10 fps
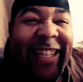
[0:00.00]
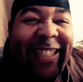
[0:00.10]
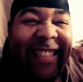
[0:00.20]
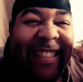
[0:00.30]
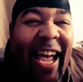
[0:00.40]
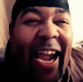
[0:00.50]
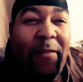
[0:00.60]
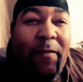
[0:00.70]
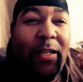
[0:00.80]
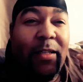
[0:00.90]
inside
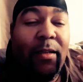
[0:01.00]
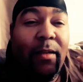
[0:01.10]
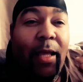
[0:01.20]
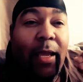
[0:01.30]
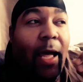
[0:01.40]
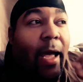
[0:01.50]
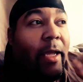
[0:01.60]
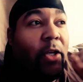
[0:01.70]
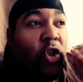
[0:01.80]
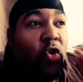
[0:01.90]
of it. Like, I
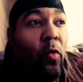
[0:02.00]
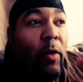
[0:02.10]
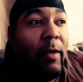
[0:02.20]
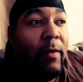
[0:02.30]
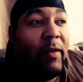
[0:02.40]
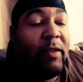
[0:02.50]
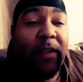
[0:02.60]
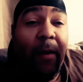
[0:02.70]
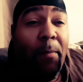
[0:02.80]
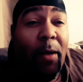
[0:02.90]
enjoyed the
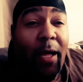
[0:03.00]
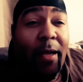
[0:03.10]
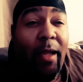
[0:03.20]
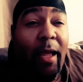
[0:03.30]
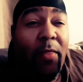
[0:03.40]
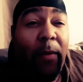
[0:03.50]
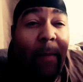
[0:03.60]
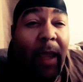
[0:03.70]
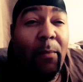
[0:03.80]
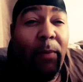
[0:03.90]
subplot and the
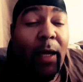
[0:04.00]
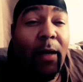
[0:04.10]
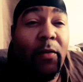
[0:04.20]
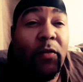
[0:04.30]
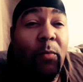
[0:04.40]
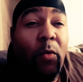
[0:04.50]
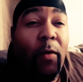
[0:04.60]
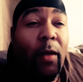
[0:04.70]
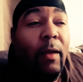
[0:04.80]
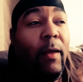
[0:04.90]
main plot of this
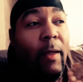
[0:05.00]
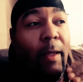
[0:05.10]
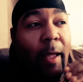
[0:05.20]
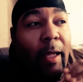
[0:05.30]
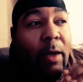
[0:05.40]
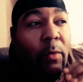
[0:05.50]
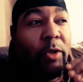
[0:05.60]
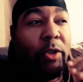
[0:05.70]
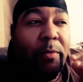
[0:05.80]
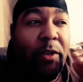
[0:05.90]
movie, and there were
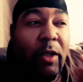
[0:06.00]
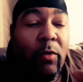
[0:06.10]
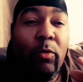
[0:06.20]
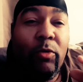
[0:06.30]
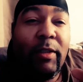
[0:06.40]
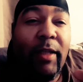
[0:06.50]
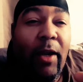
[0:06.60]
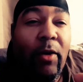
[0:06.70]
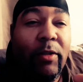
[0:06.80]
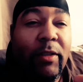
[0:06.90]
some general
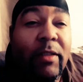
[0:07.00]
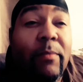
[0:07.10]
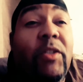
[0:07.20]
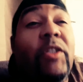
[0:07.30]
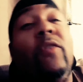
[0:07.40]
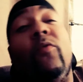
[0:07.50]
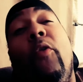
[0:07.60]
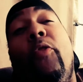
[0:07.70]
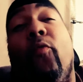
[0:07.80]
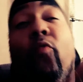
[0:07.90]
scares and some
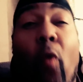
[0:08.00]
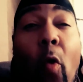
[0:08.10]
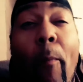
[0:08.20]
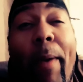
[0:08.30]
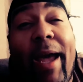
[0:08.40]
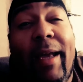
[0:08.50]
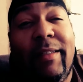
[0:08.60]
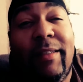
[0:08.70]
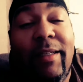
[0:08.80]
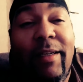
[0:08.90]
general
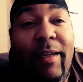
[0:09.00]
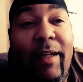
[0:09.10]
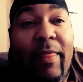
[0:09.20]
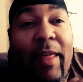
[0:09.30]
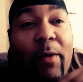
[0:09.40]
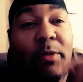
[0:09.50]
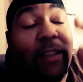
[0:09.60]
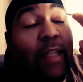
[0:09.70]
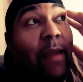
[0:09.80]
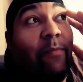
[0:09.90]
throwbacks that I was
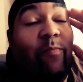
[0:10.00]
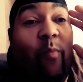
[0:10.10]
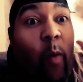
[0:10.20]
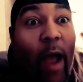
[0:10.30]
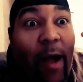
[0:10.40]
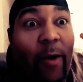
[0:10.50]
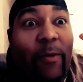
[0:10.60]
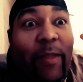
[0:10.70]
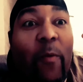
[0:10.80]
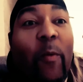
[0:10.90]
just like, wow,
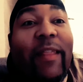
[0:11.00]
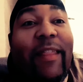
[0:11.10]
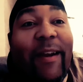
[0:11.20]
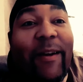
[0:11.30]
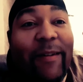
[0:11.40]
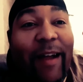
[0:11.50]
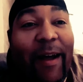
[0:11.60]
they went there.